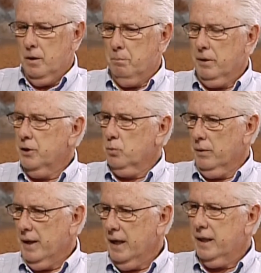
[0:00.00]
a place
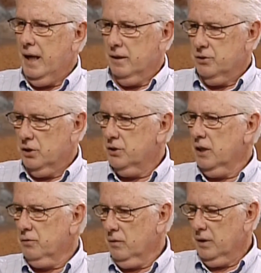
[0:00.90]
where they can
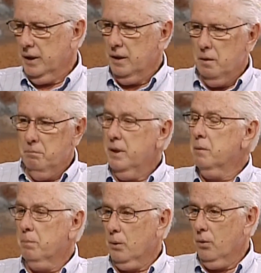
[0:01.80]
successfully
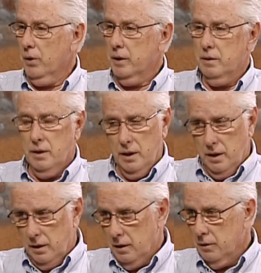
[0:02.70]
be employed,
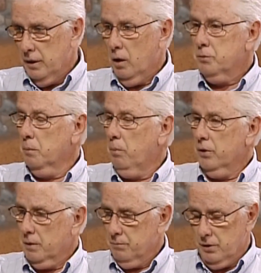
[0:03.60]
help
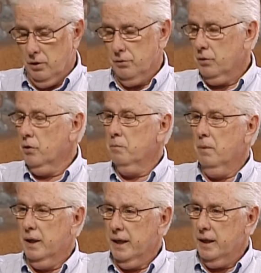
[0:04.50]
support themselves, earn
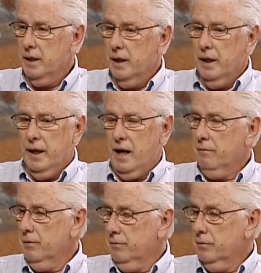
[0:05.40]
money,
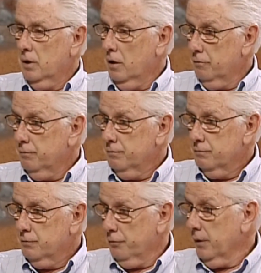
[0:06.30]
have a
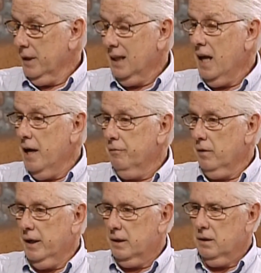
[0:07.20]
fulfilling life
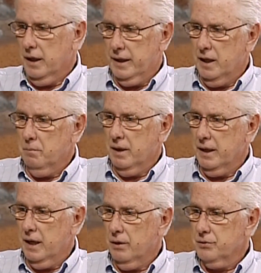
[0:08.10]
like
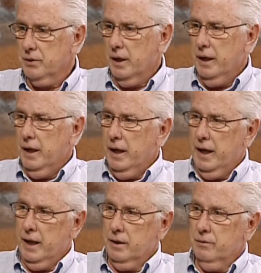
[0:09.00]
anybody else.
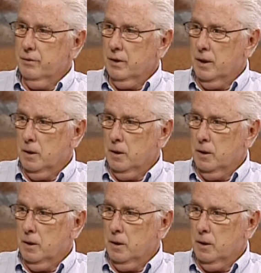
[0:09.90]
And